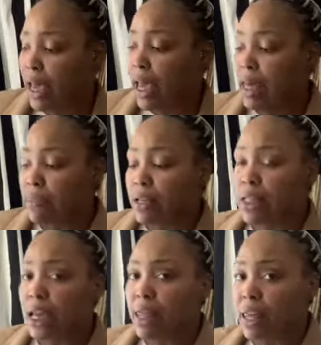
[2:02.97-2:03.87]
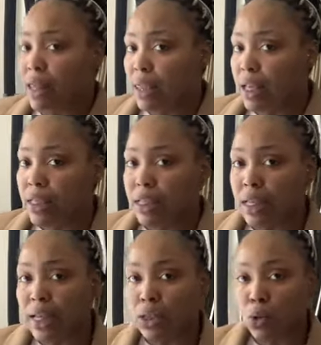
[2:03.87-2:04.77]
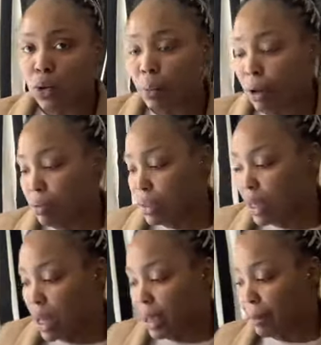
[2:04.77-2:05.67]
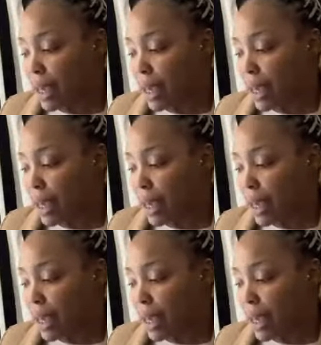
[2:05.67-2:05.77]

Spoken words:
And this, it's all about time.